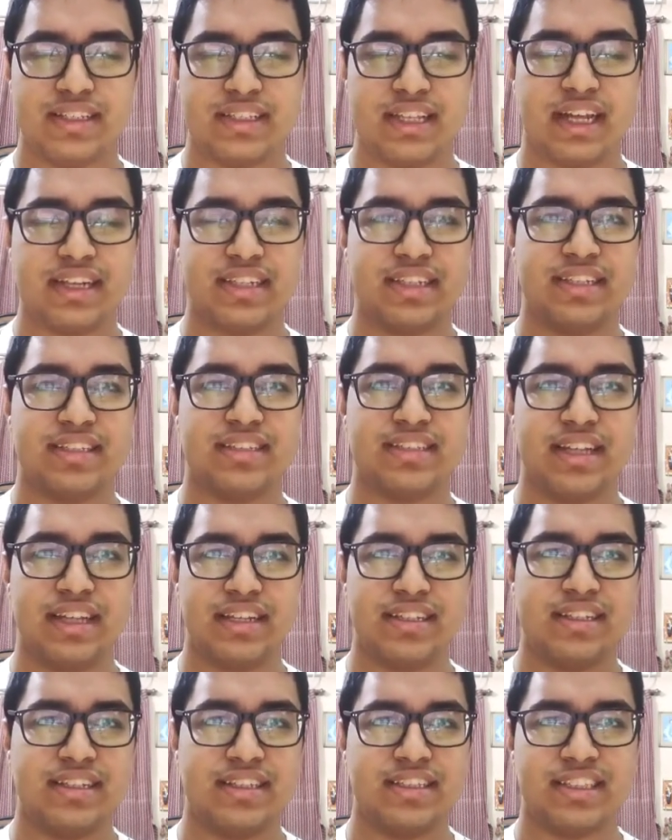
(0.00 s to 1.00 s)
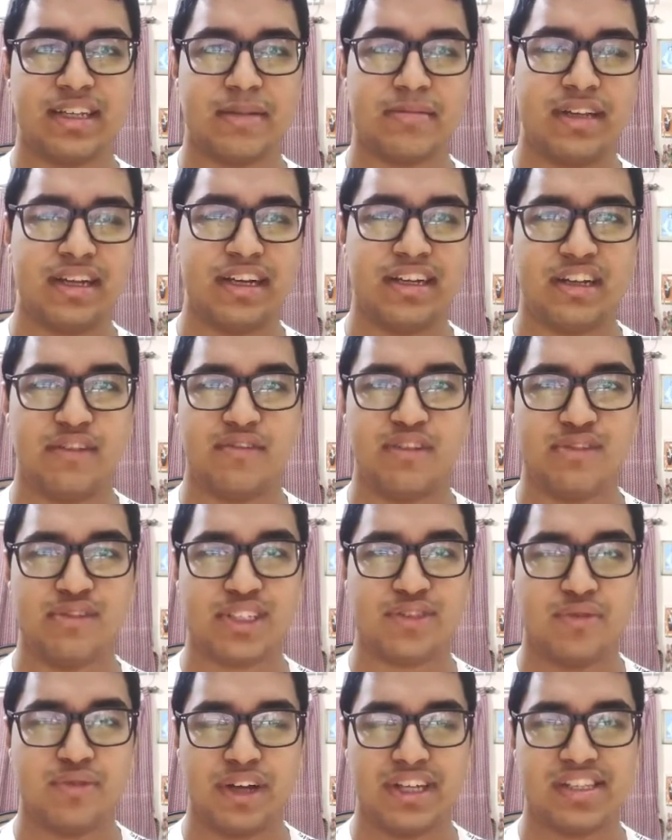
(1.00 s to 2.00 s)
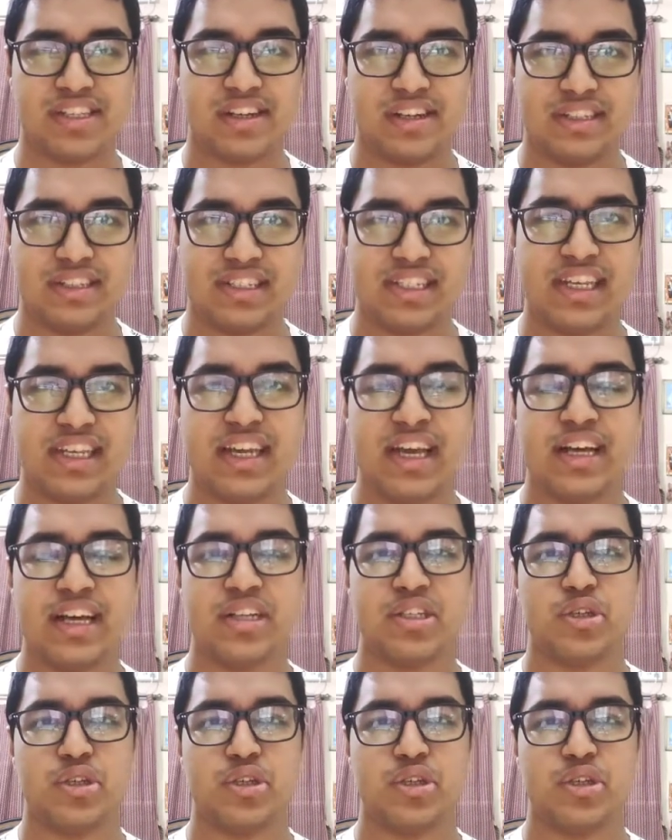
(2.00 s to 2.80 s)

That this time the interviewer was focusing on C.